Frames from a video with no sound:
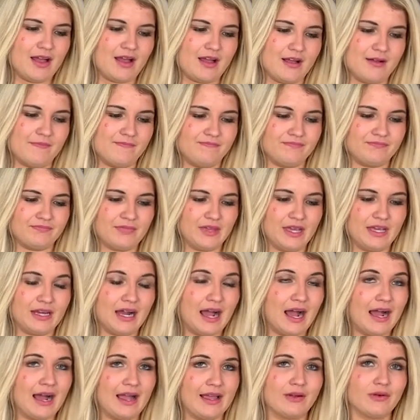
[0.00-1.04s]
Um, and
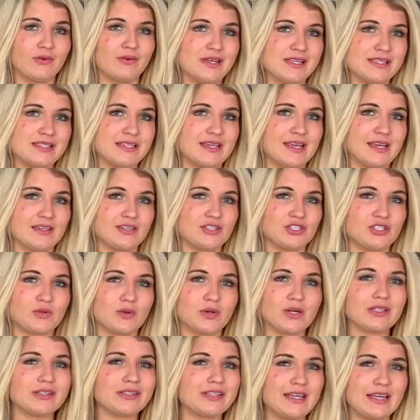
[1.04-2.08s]
I always get
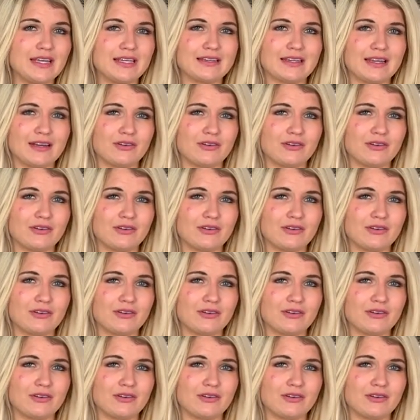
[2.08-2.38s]
short length.